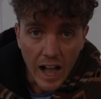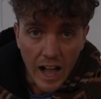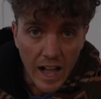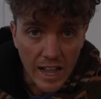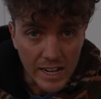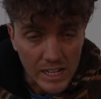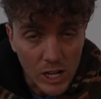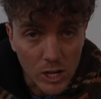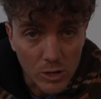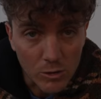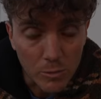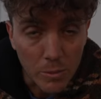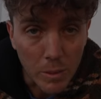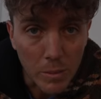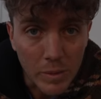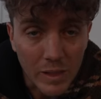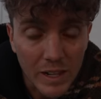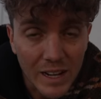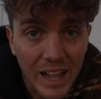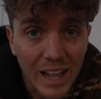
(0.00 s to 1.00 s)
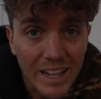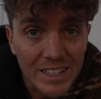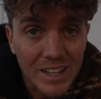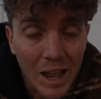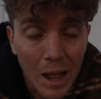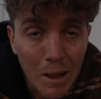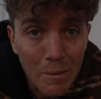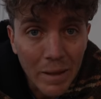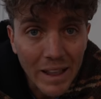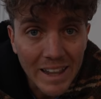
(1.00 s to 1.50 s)
I can't remember the last
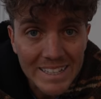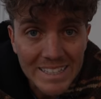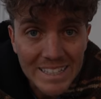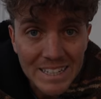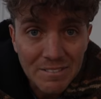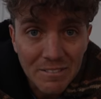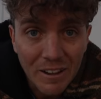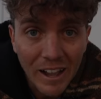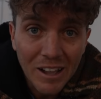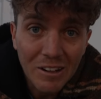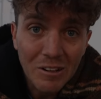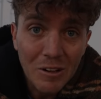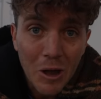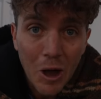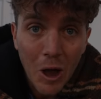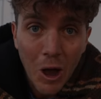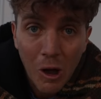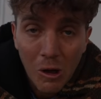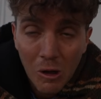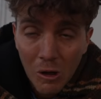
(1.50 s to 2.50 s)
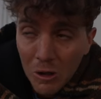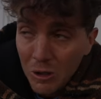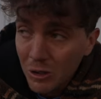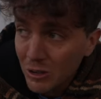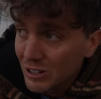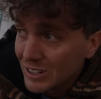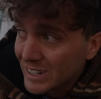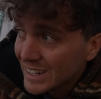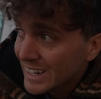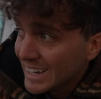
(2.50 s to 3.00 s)
time I actually felt
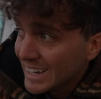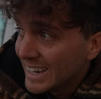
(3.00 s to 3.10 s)
cold.